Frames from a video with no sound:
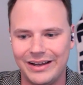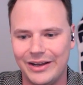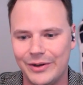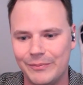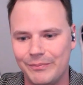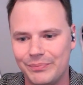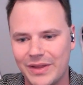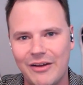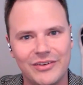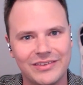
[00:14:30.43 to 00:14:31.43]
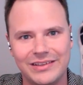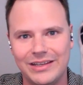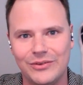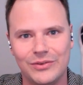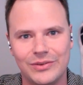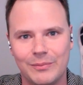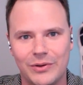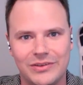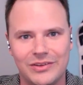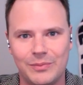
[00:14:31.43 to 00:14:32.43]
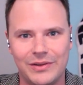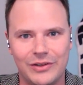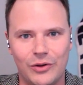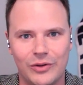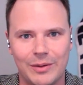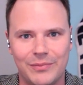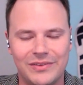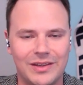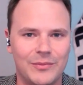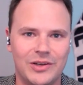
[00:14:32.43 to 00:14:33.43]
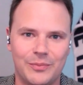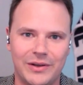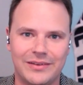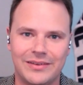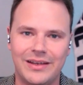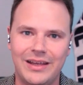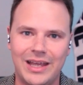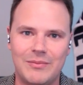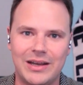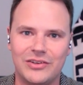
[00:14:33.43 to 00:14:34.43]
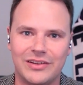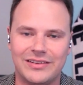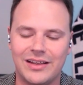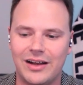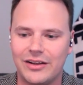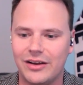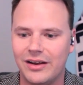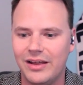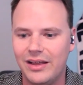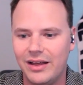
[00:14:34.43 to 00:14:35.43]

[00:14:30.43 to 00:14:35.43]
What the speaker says: Obviously, he was a participant in the Gold Cup this summer. He plays in Major League Soccer.